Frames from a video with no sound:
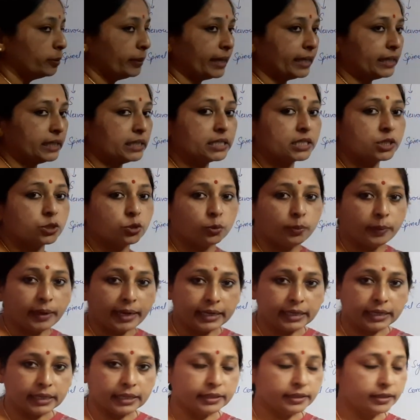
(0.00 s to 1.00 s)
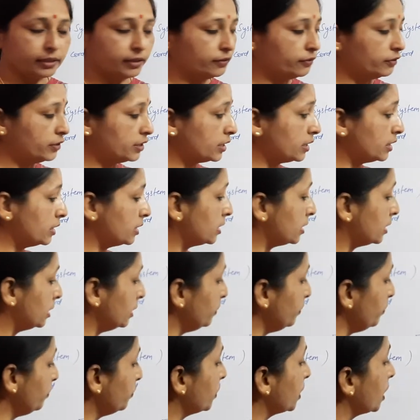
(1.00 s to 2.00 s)
by the somatic nervous
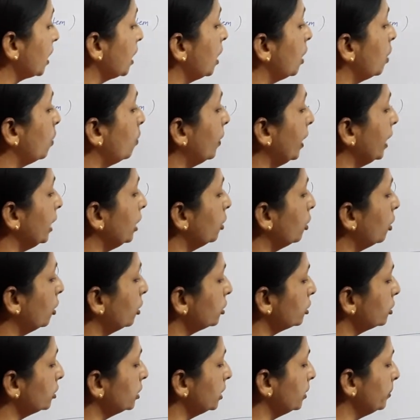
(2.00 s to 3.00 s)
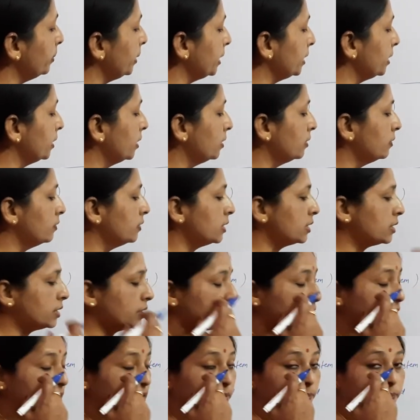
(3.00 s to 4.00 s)
system, while autonomic nervous
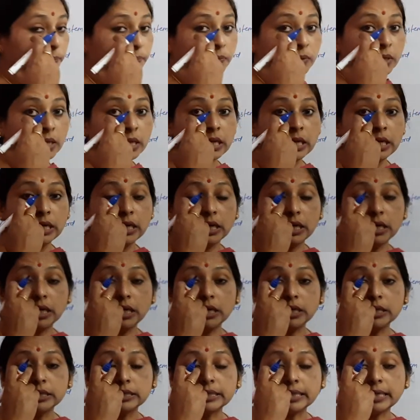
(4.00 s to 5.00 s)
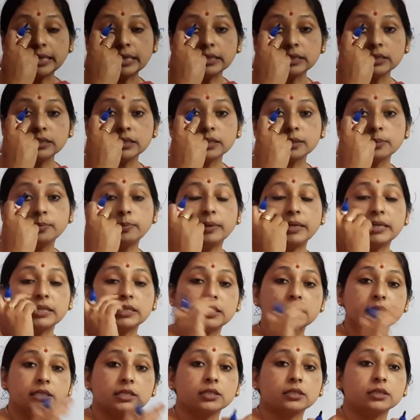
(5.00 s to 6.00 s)
system sends
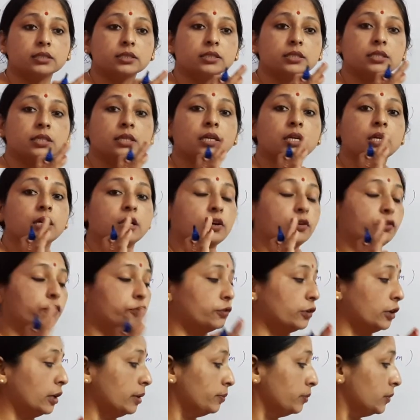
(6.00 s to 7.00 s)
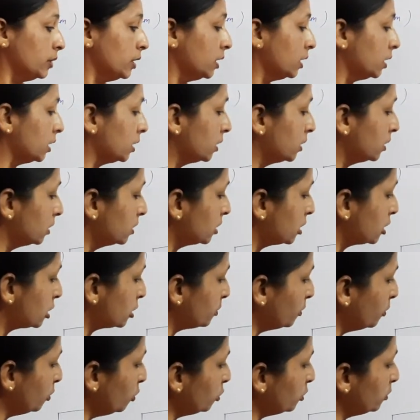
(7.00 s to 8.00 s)
messages from the
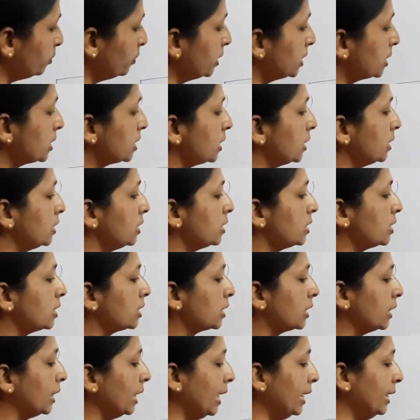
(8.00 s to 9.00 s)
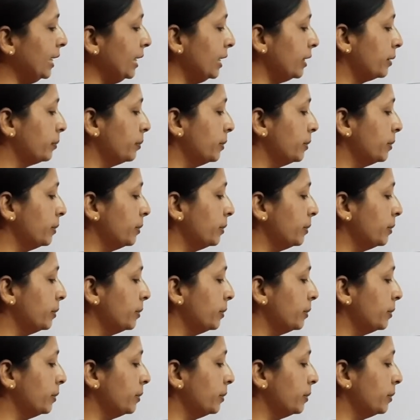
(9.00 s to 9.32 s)
smooth muscles, cardiac